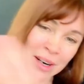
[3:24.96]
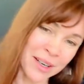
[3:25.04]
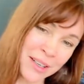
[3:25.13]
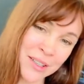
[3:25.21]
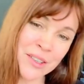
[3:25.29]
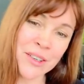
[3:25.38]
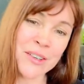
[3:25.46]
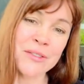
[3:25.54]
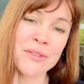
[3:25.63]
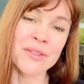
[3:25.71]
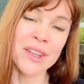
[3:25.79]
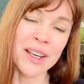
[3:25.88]
part
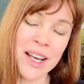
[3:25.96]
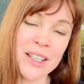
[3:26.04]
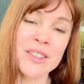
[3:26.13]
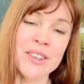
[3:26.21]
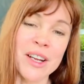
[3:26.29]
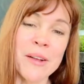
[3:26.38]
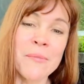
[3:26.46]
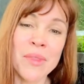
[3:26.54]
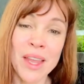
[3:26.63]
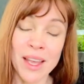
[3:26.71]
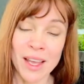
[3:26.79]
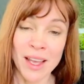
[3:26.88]
of the country
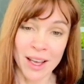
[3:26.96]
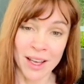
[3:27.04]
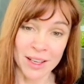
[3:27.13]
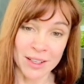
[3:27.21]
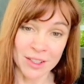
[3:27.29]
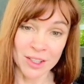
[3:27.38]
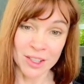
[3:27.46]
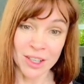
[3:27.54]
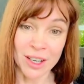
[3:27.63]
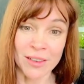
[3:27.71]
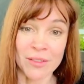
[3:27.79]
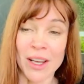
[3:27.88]
and
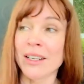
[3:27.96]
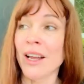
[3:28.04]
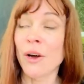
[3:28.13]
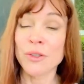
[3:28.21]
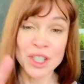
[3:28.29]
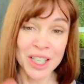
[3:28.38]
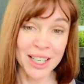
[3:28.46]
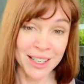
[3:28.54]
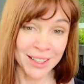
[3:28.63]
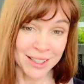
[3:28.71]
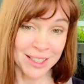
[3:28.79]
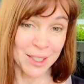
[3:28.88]
um, and now
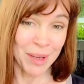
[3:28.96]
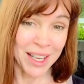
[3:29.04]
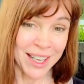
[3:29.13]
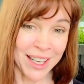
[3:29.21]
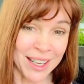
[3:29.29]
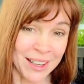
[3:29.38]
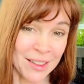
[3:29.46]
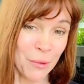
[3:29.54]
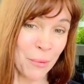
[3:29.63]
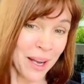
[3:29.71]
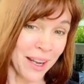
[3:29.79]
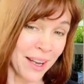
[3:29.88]
she is speaking
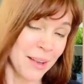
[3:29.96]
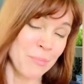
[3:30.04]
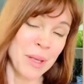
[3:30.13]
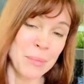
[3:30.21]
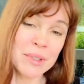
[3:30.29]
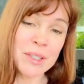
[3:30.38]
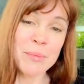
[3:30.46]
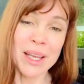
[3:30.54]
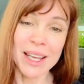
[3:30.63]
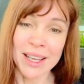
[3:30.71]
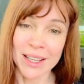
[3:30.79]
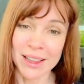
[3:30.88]
the way people
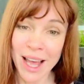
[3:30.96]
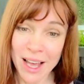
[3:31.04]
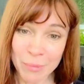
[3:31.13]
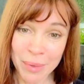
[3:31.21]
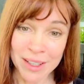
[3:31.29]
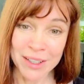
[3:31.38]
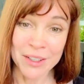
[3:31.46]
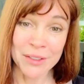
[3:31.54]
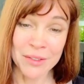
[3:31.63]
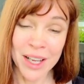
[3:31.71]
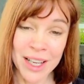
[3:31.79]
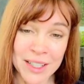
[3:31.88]
speak in that part
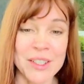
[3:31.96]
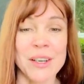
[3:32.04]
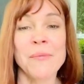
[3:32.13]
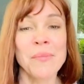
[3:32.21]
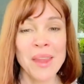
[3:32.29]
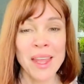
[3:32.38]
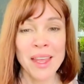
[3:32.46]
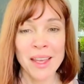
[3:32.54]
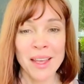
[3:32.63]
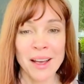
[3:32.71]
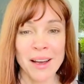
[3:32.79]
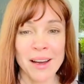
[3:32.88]
of the country.
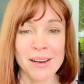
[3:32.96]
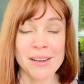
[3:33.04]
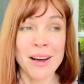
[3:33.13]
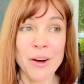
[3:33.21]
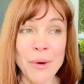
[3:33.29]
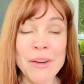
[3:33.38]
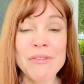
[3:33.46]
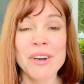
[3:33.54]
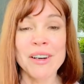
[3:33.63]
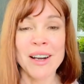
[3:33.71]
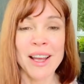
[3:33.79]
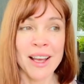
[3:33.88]
Uh,
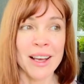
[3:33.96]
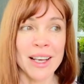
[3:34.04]
however,